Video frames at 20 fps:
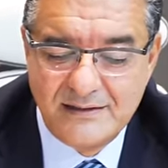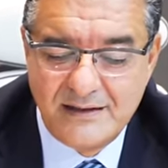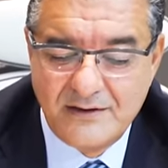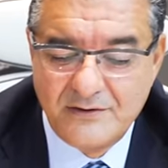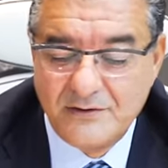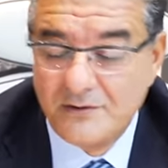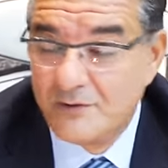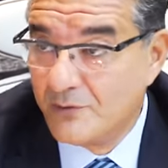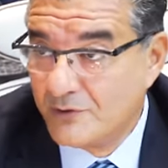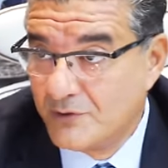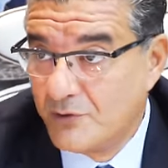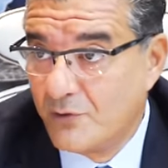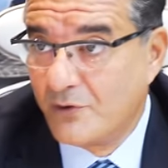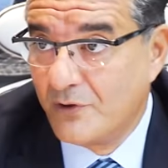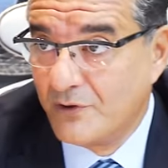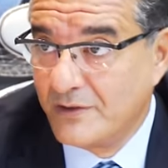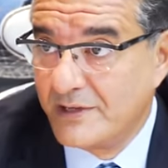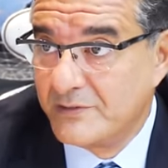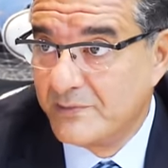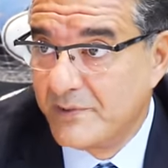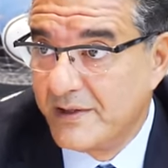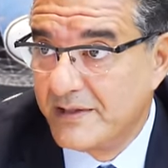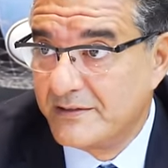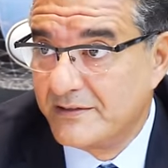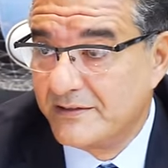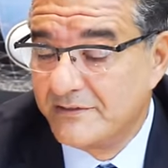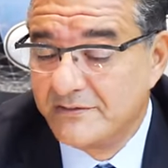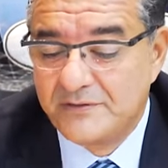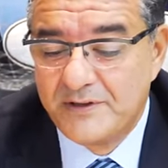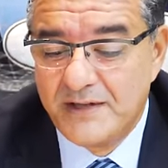I don't know what you call
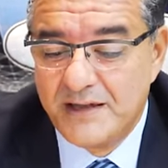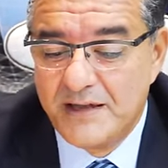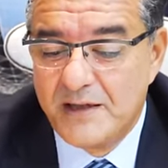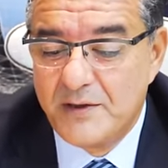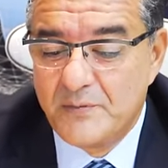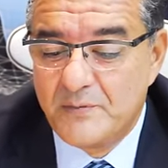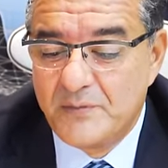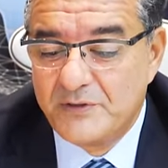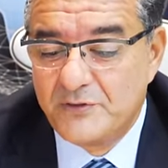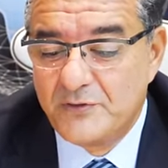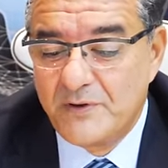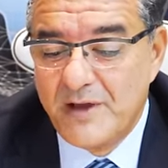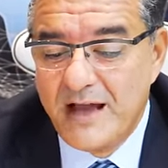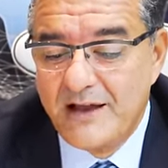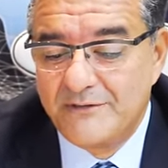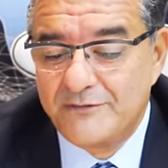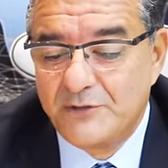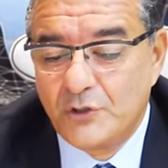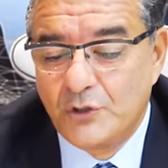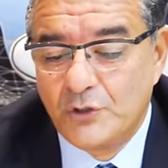expensive, but you have the